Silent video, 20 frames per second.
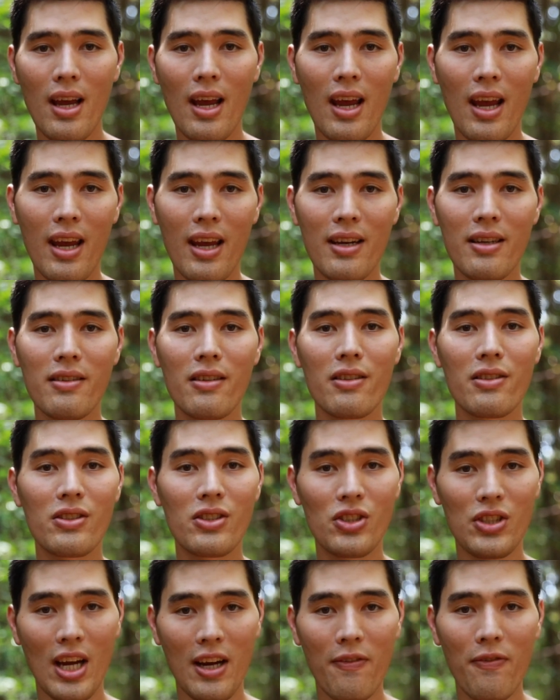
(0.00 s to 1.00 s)
and
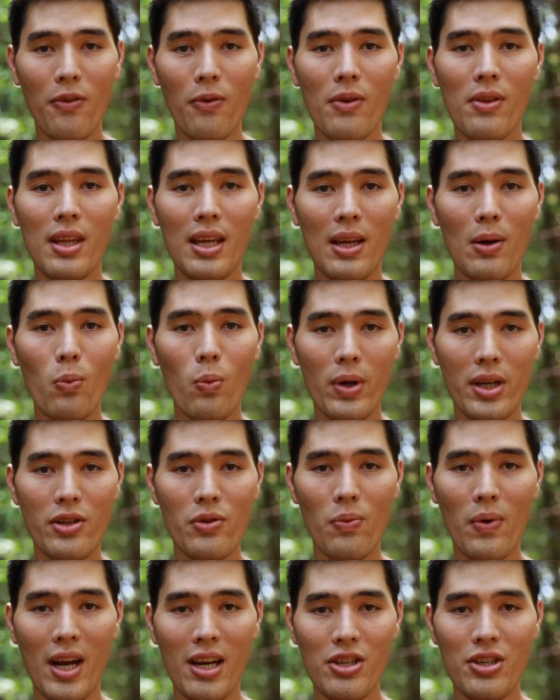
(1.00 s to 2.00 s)
check for the wind
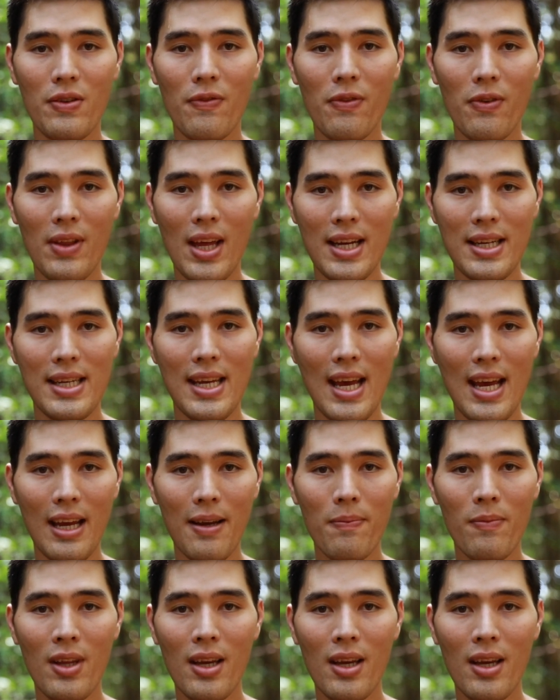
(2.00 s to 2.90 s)
direction for that day.